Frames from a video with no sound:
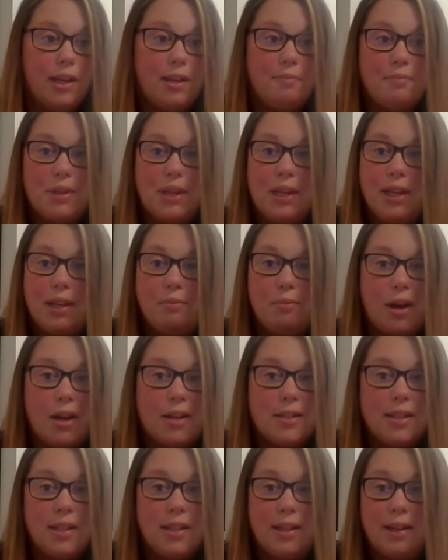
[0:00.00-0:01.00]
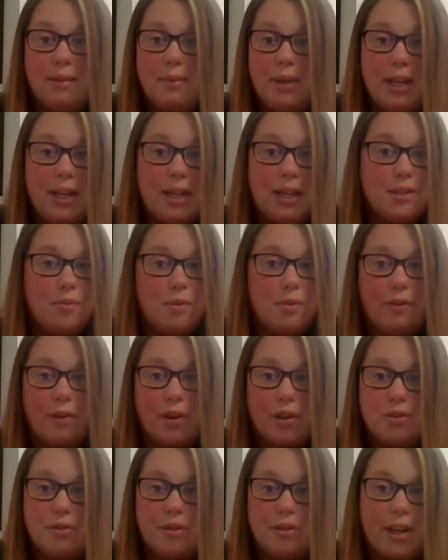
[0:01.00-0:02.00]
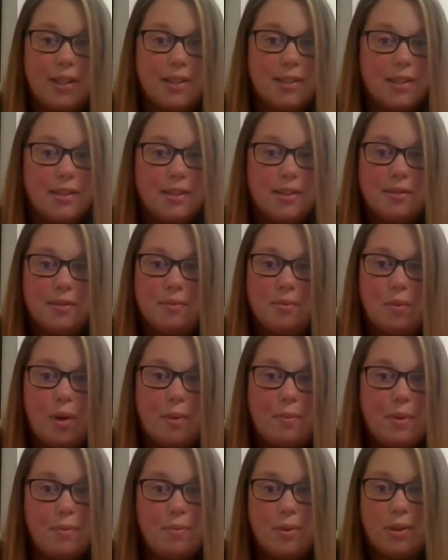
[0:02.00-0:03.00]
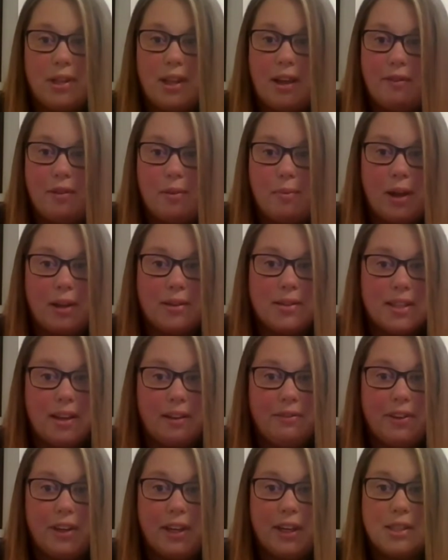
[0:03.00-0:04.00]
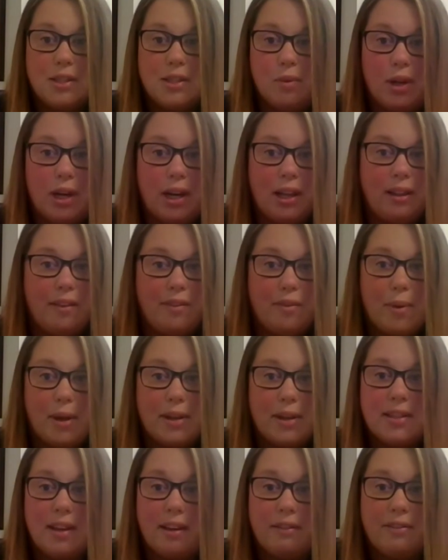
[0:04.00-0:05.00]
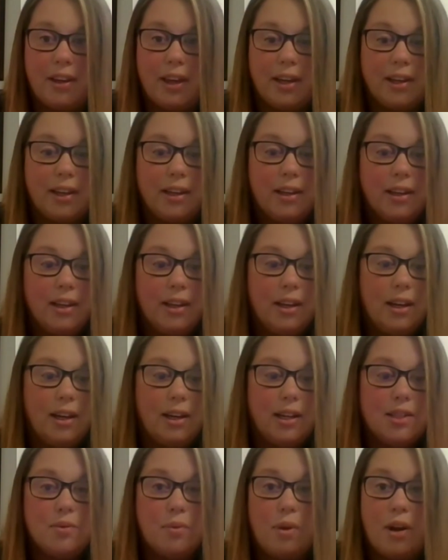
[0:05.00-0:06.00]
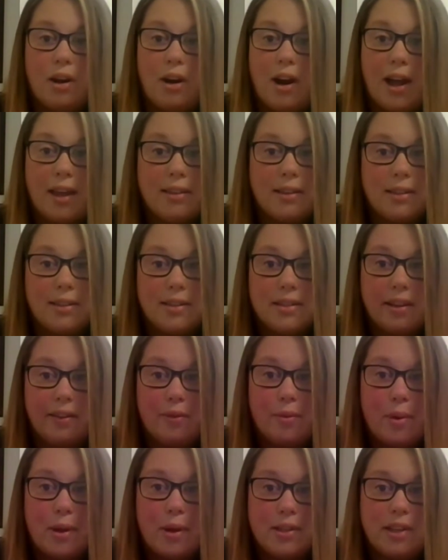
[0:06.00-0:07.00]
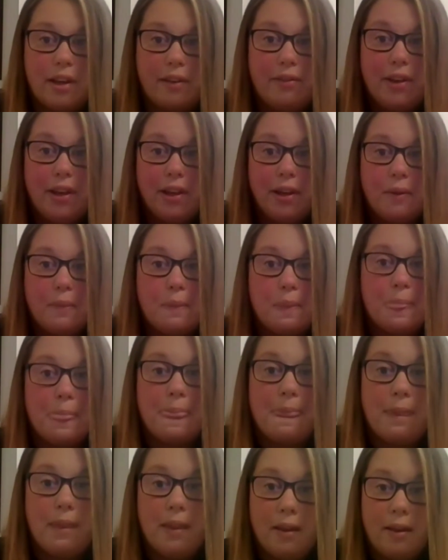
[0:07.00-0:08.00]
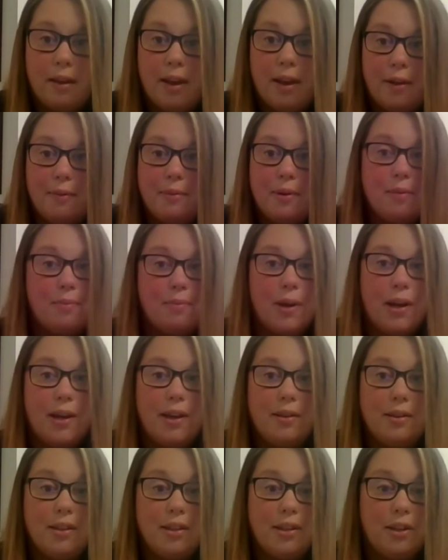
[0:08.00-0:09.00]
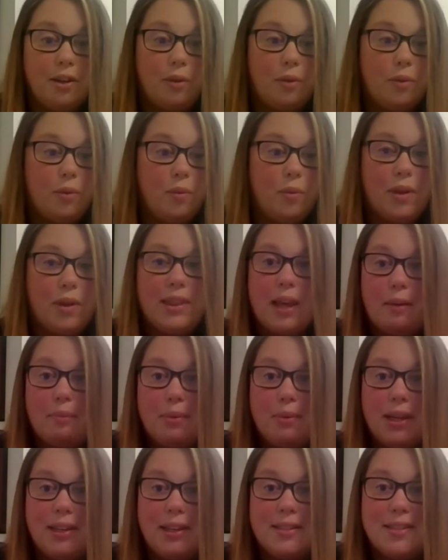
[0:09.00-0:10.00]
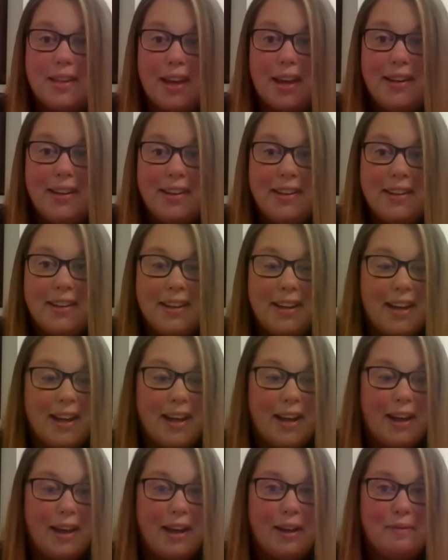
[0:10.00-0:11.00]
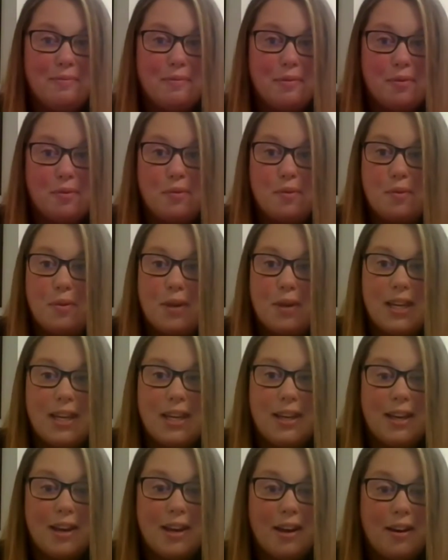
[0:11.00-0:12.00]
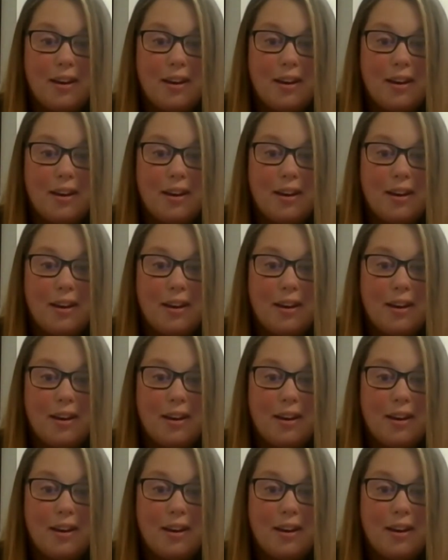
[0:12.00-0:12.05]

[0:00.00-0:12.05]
Being in Boston, I mean, it's one of our strengths. It's what people love about Suffolk. It's what I love about Suffolk. It's what our athletes love about Suffolk. But, with that being said, we